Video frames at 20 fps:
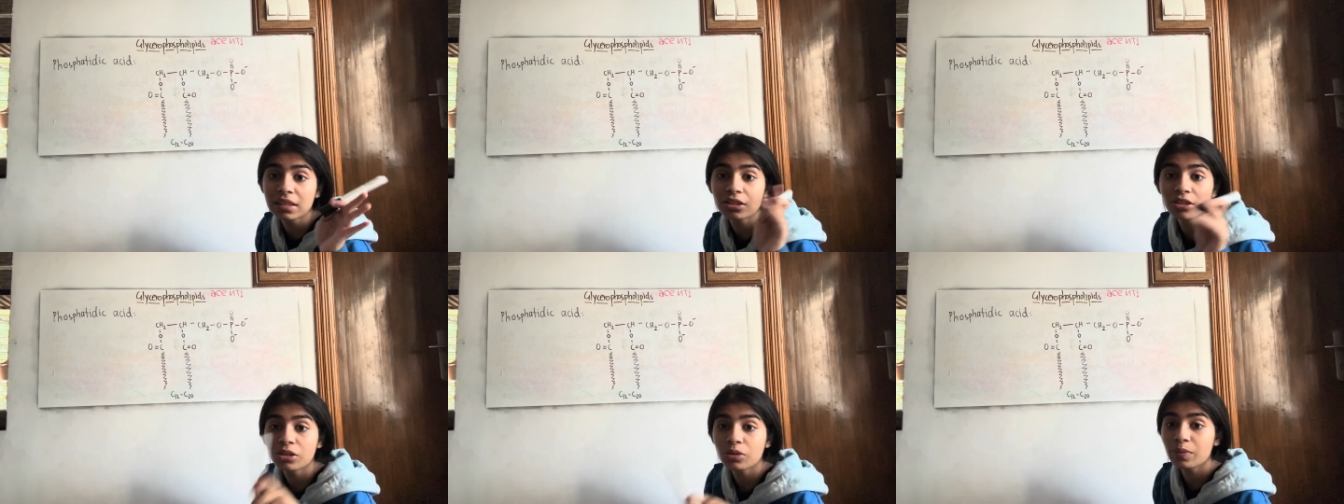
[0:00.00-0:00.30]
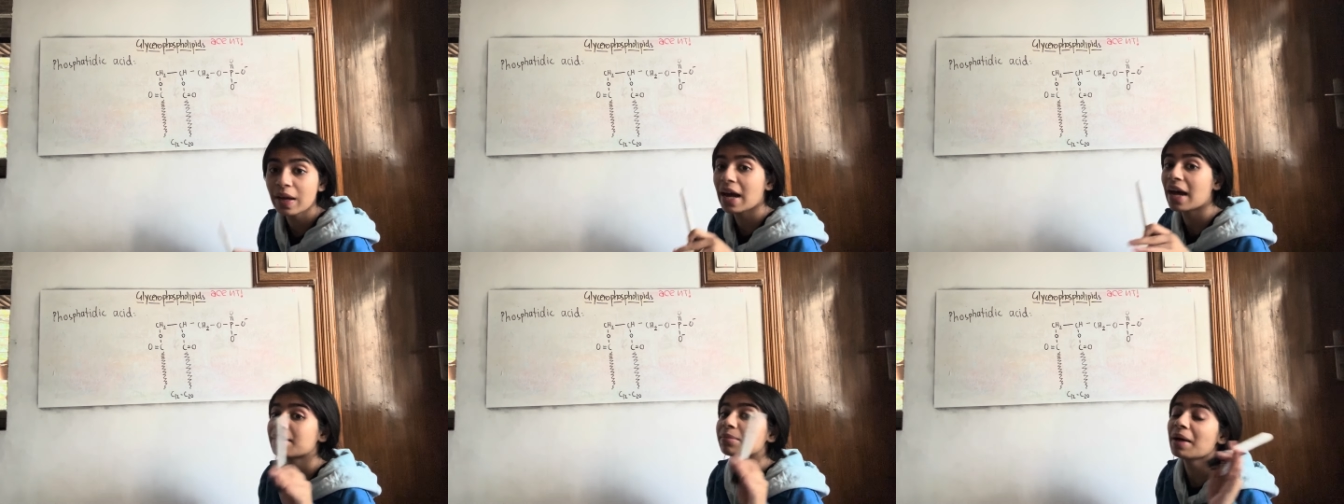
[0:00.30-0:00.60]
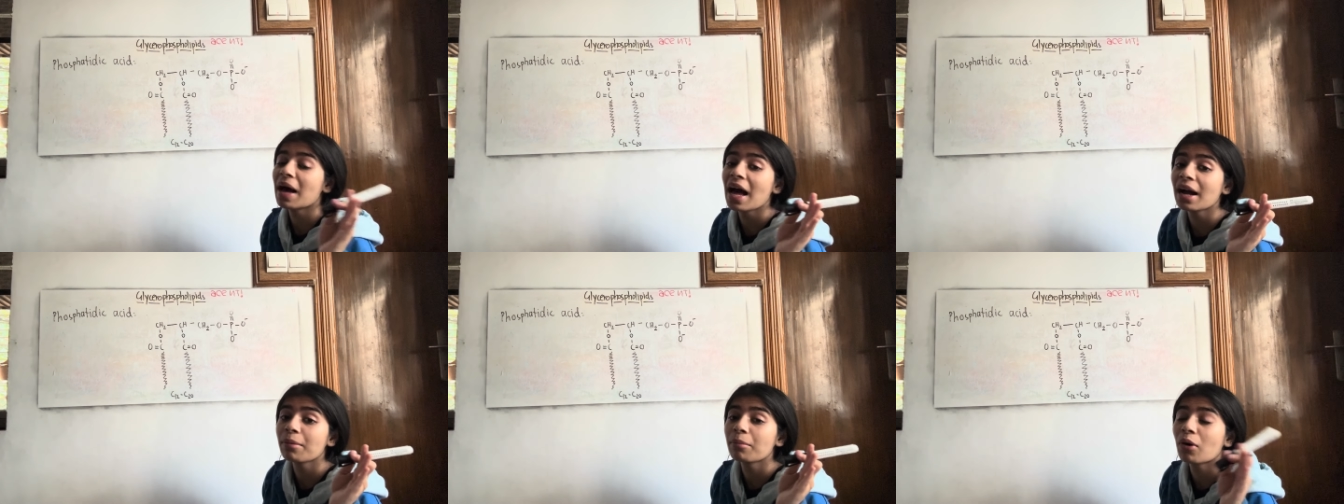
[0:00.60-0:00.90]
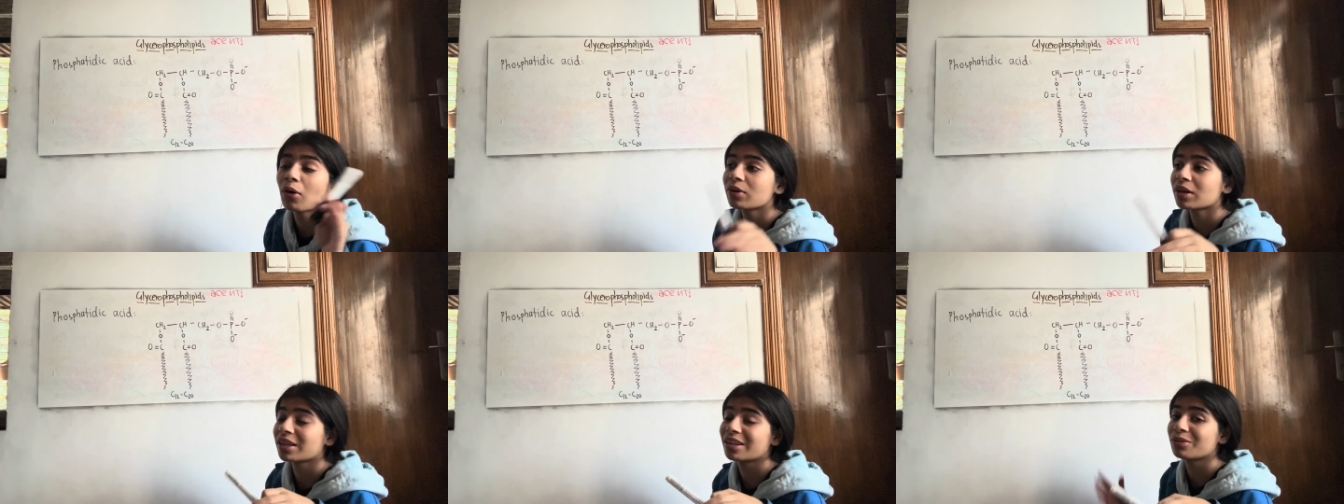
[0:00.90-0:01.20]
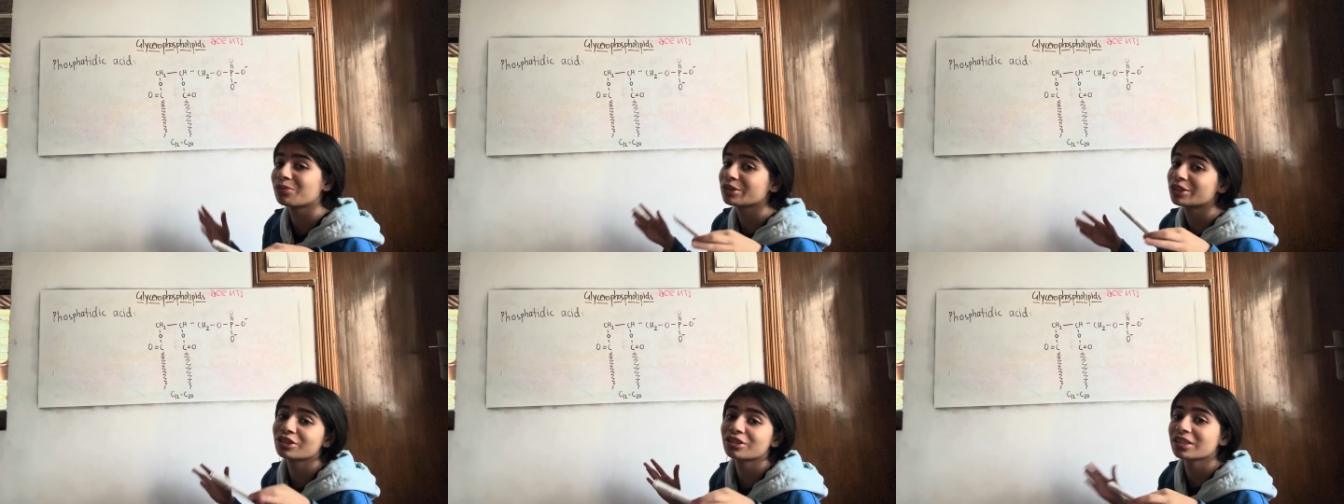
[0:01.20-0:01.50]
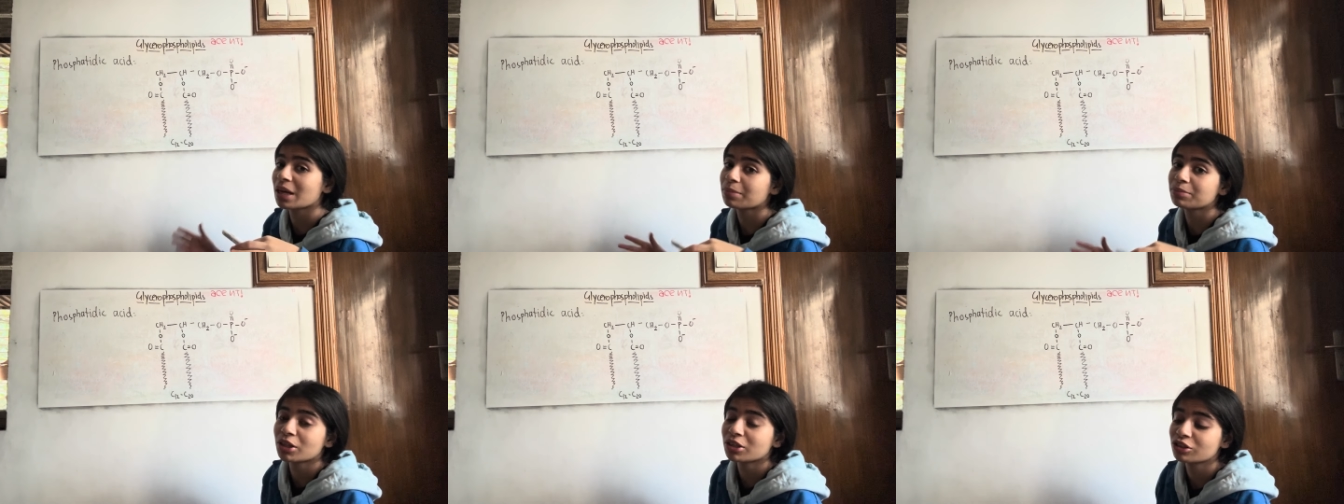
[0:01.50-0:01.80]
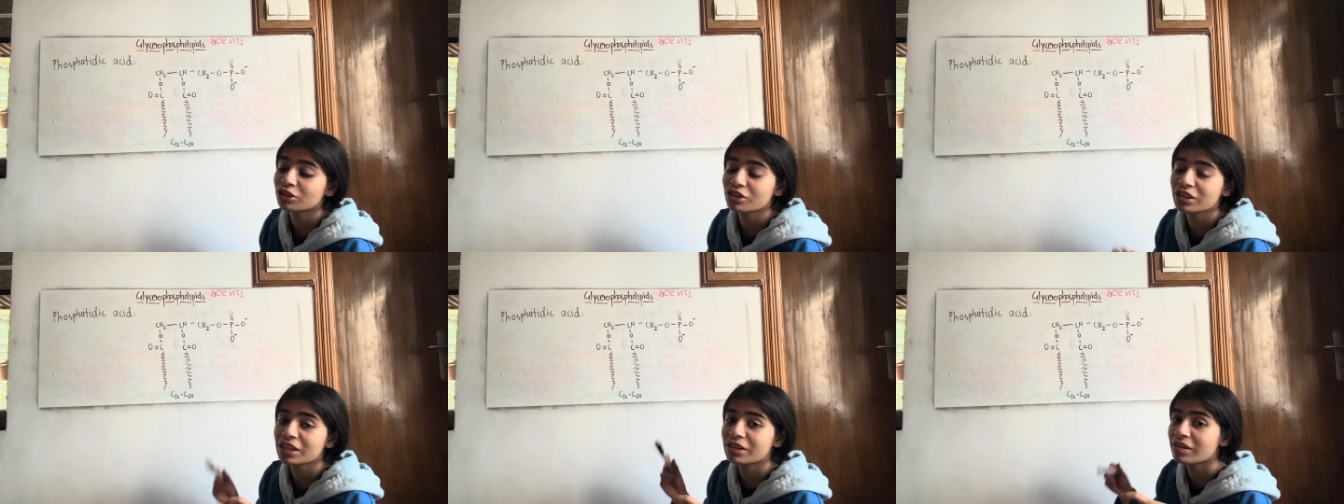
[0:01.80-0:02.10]
You know, we had a backbone and then we just kept on
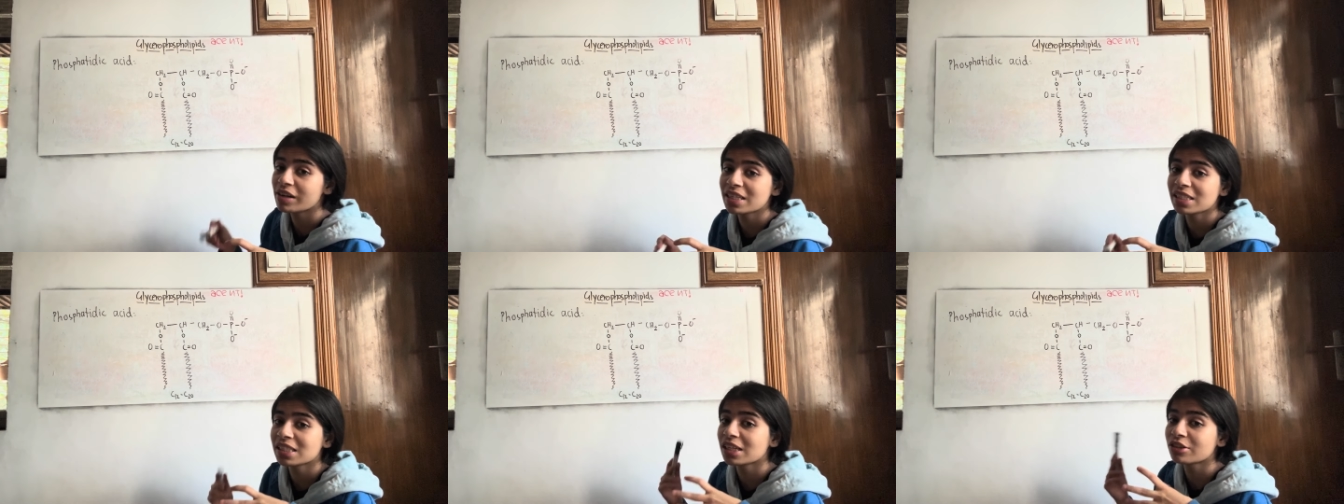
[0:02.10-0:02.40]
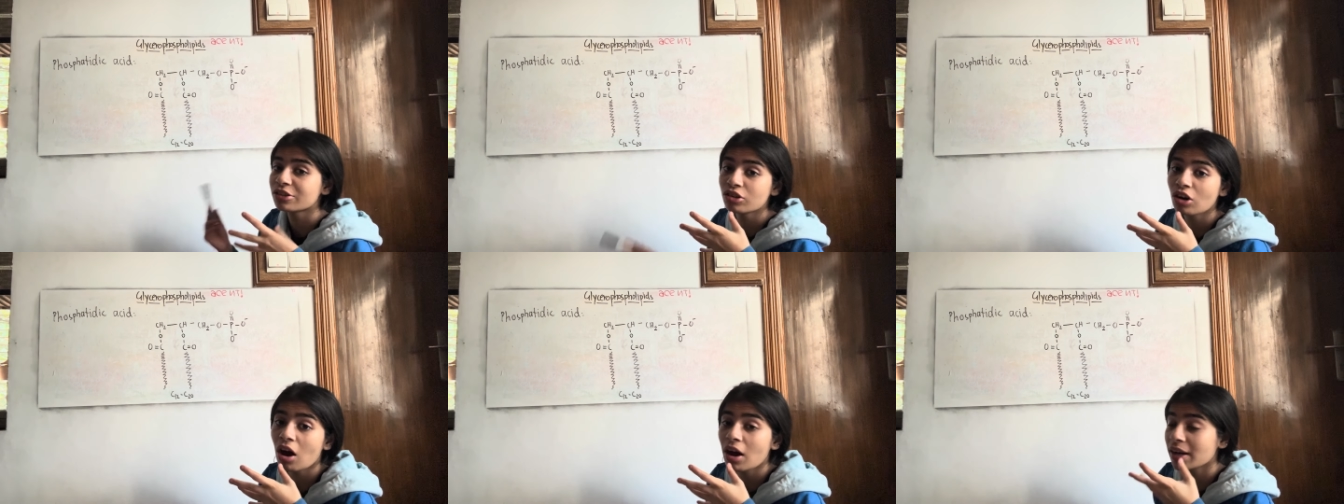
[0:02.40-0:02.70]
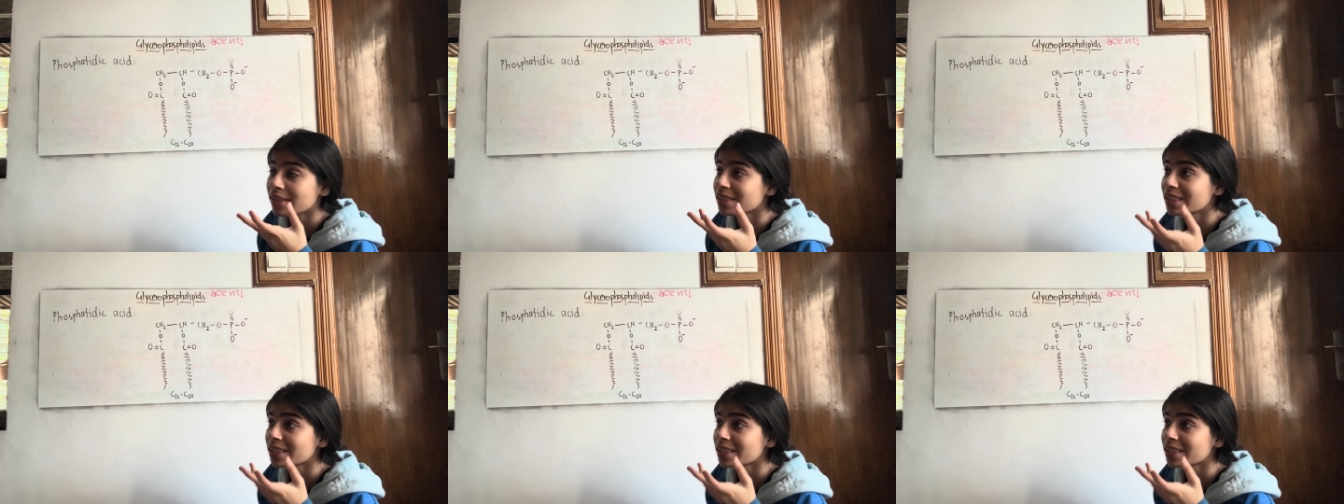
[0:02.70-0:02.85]
just erasing, drawing.